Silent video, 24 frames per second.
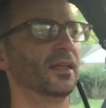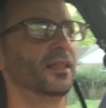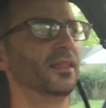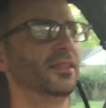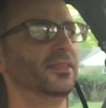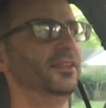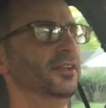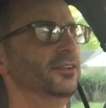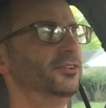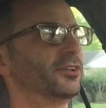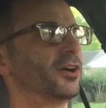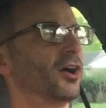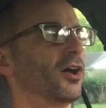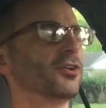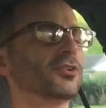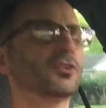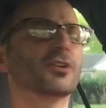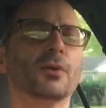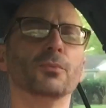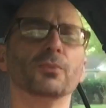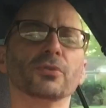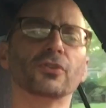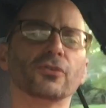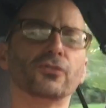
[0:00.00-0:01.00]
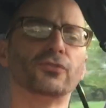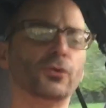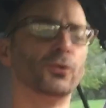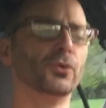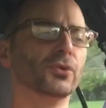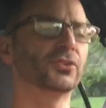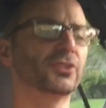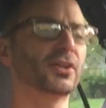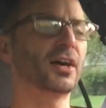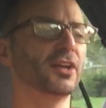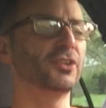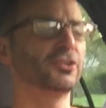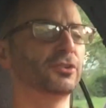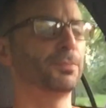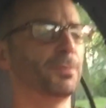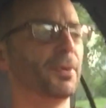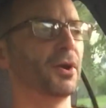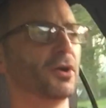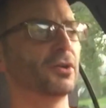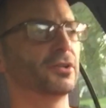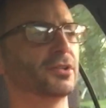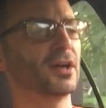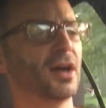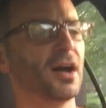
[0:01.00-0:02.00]
These cars come with a full-size
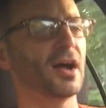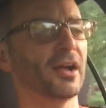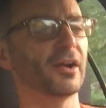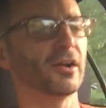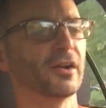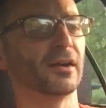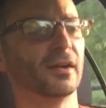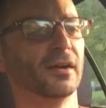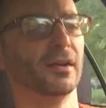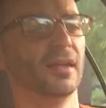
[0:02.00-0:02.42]
spare tire,